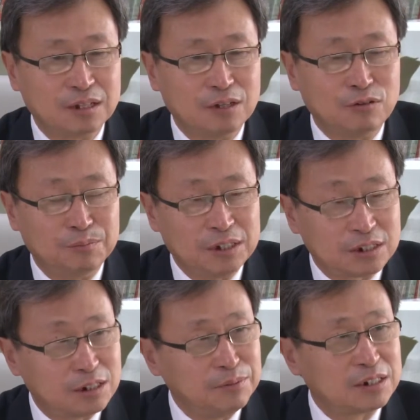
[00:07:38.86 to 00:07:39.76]

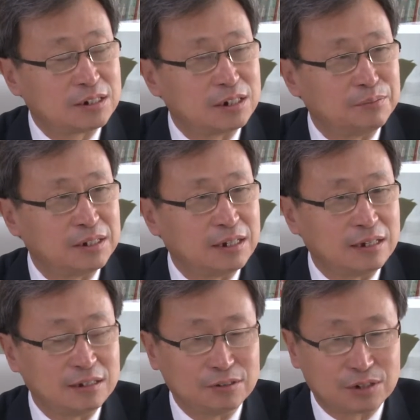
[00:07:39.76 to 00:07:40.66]
Ultimately, the commitment
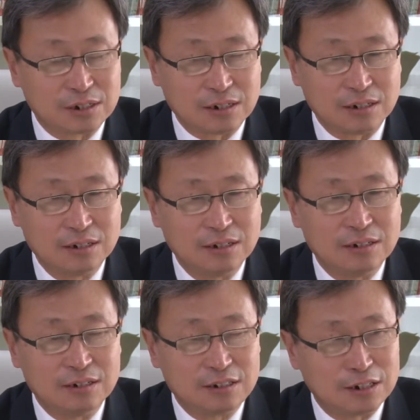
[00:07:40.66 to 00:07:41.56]
to quality and
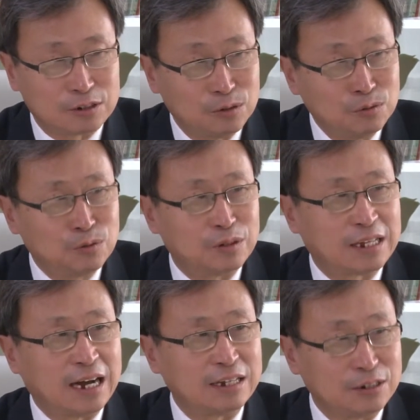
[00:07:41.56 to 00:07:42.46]
education is at the
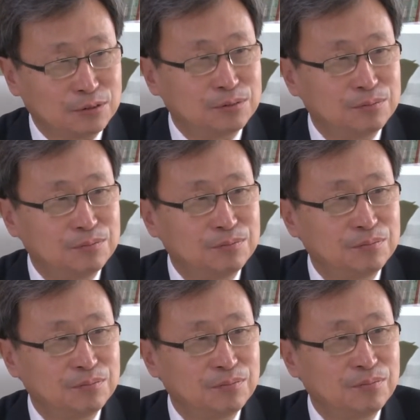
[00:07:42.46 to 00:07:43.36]
core of Yuwang's
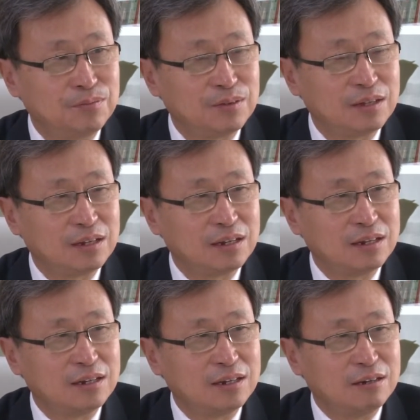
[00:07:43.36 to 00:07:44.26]
business.
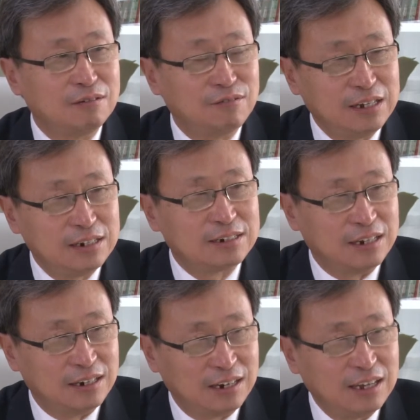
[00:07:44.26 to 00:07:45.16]
Mr. Liu
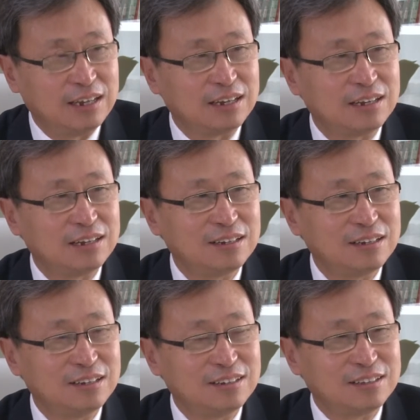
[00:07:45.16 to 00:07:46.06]
Zichan, chairman of
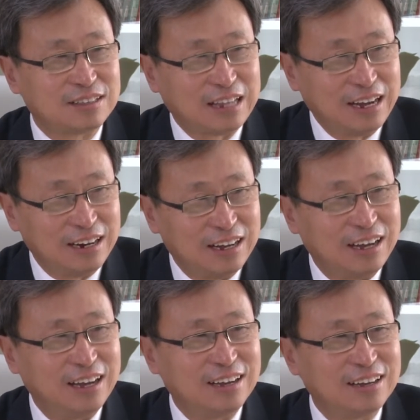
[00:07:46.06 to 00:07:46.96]
Yuwang Bio,
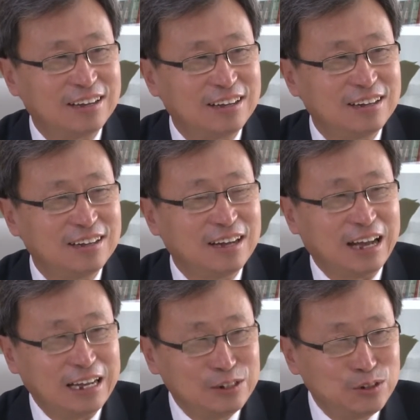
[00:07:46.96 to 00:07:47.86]
explained the
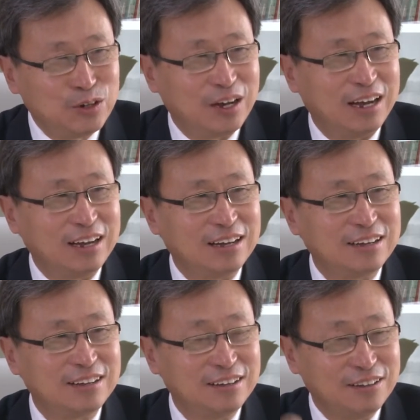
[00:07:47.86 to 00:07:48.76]
company from the beginning
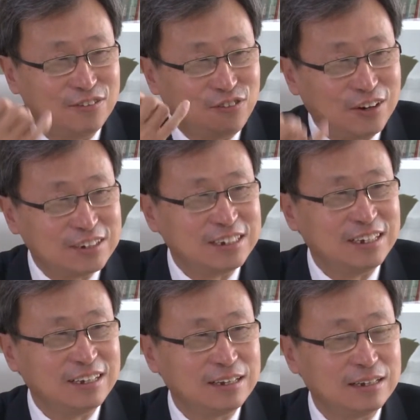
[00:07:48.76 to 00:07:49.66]
had the goal of
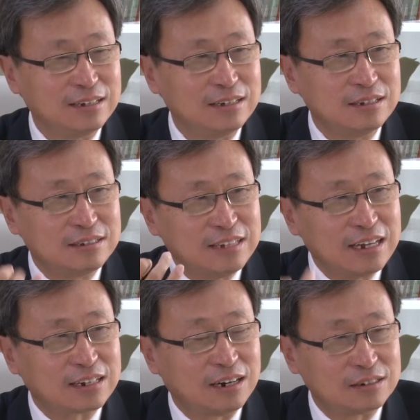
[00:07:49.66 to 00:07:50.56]
providing a healthy and
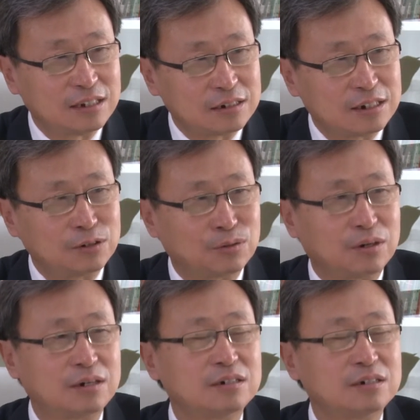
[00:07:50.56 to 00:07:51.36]
stable life to people.